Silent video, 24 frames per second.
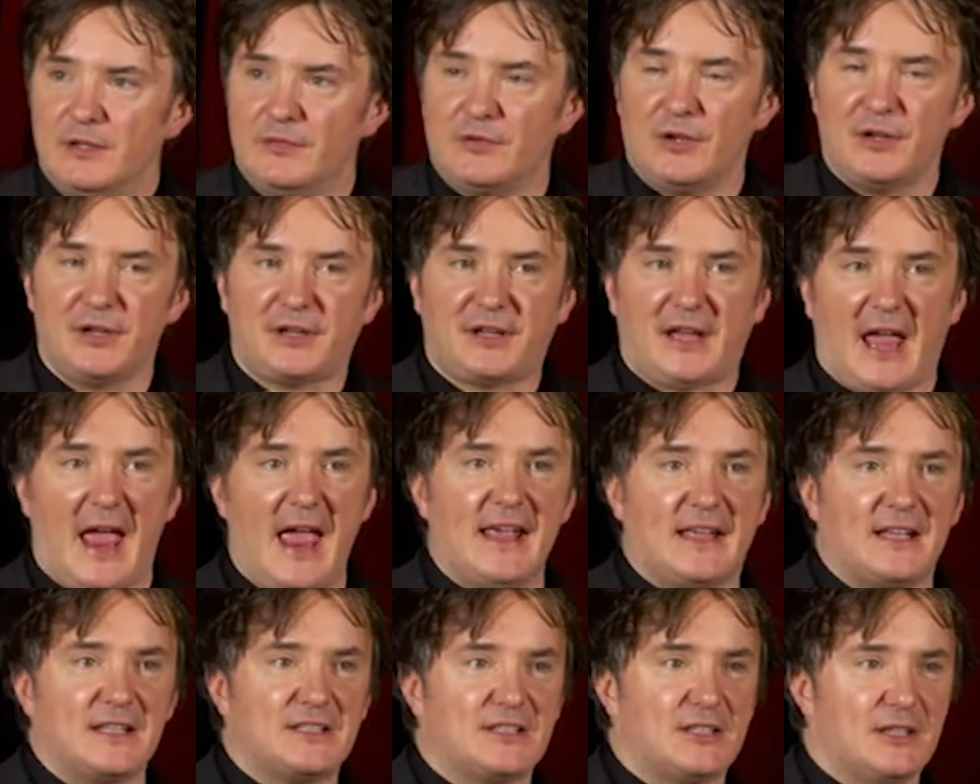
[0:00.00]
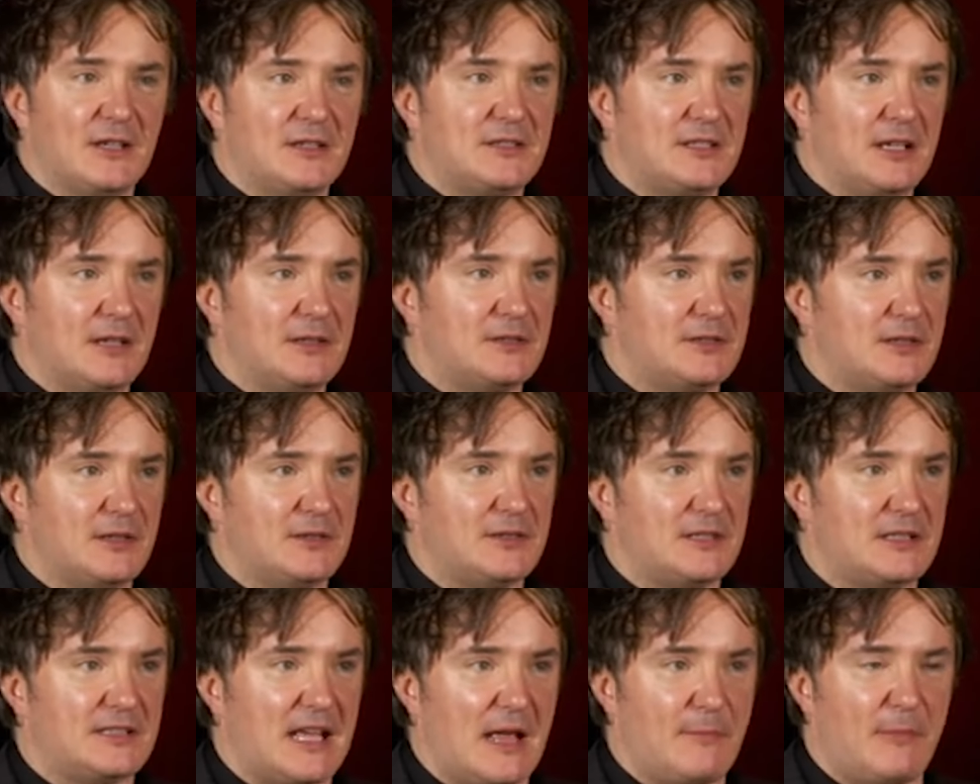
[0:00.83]
got a cake, it's a
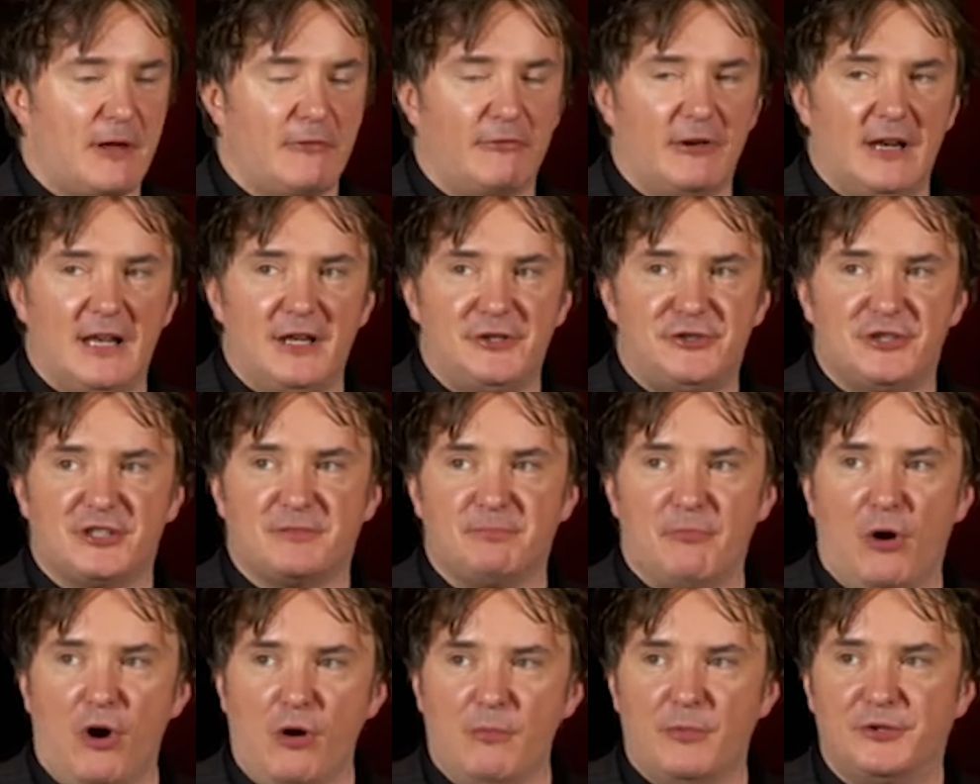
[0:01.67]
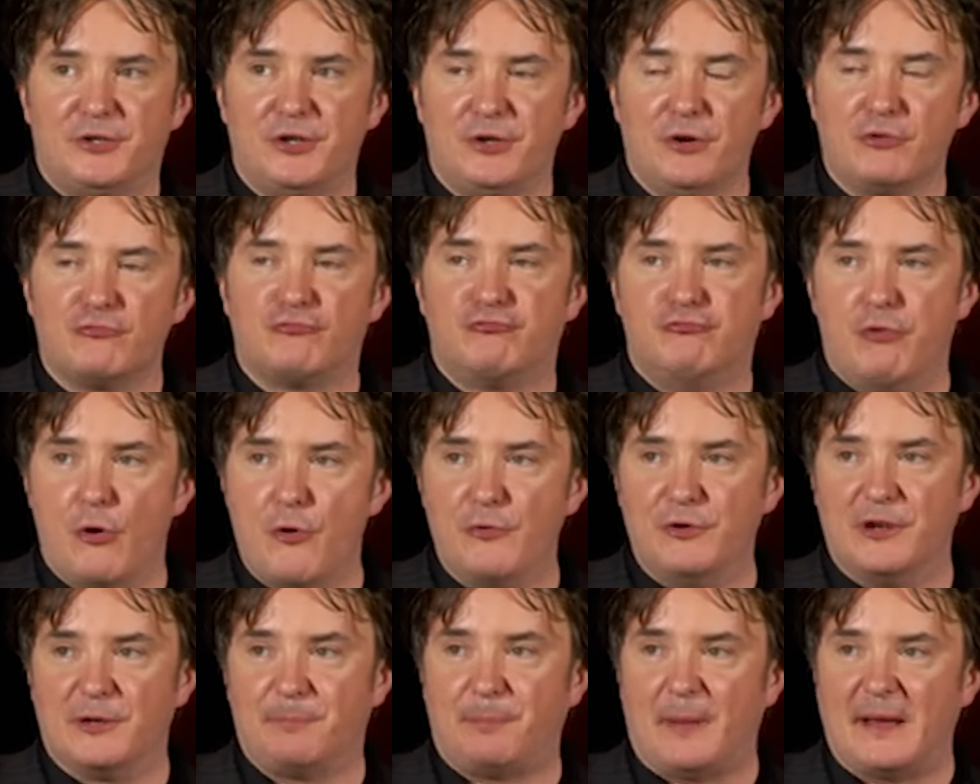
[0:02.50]
semi-religious moment. You don't
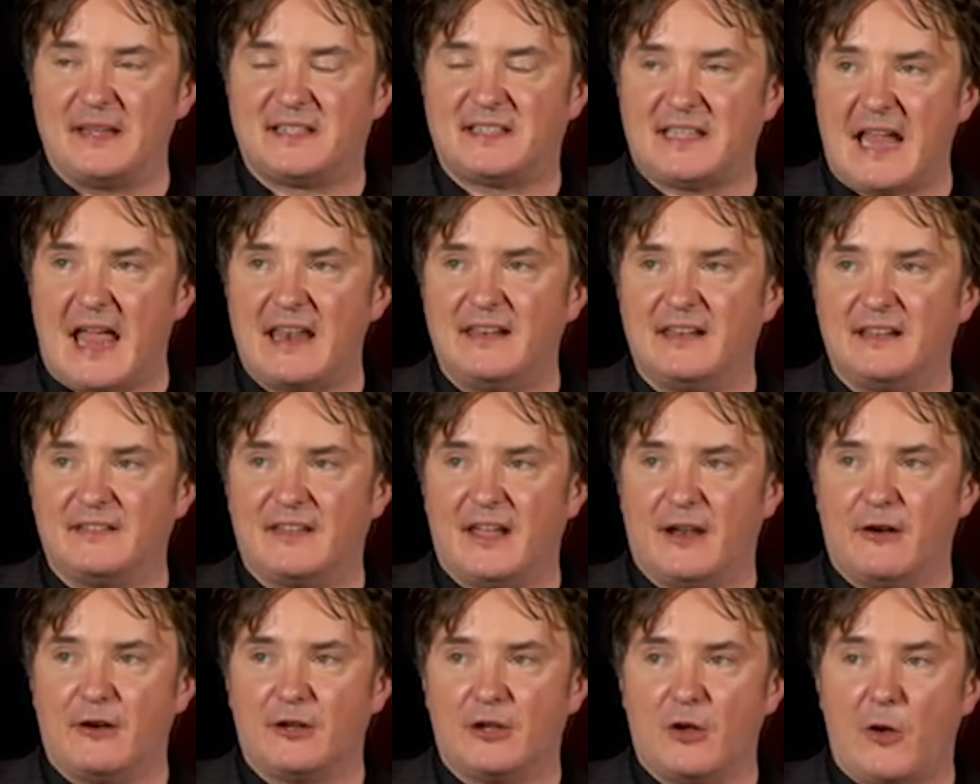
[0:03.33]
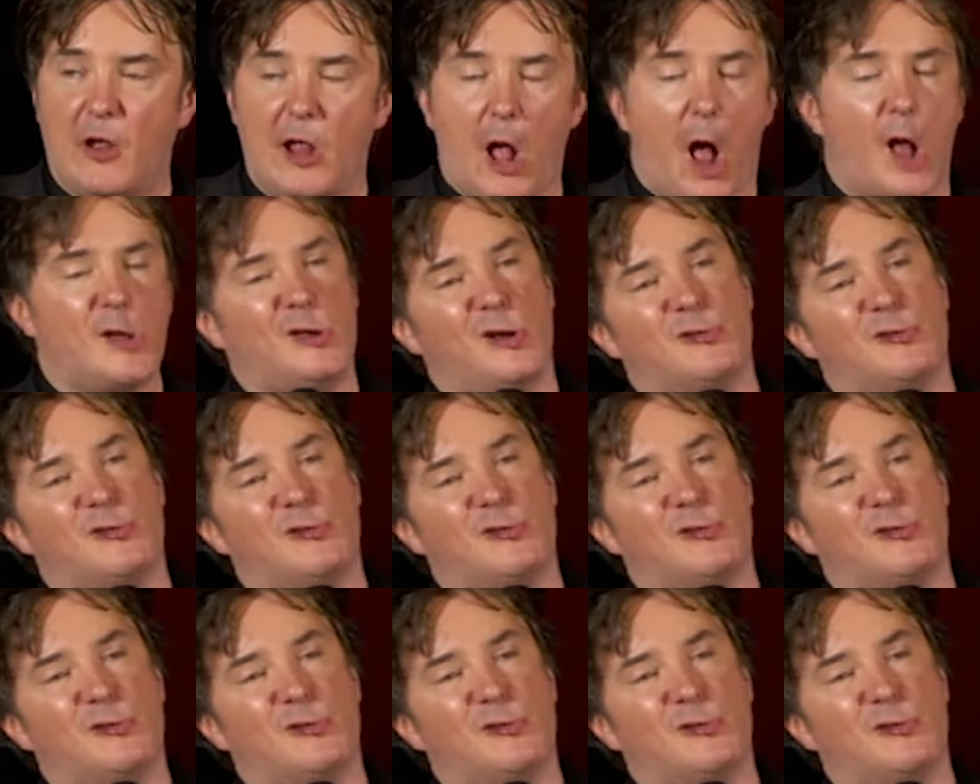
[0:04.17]
ruin it by standing there and going, "I